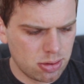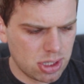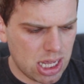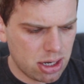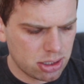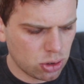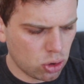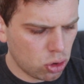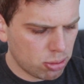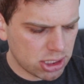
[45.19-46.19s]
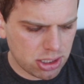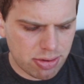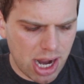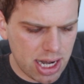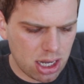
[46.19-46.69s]
Now there's a whole bunch of
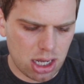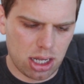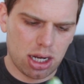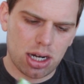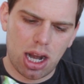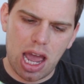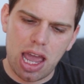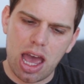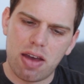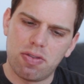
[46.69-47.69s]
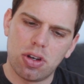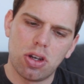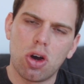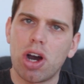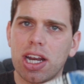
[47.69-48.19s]
writing on here that I have
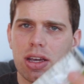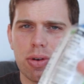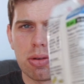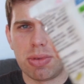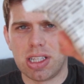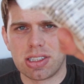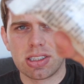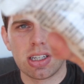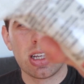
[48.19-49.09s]
no idea what it means.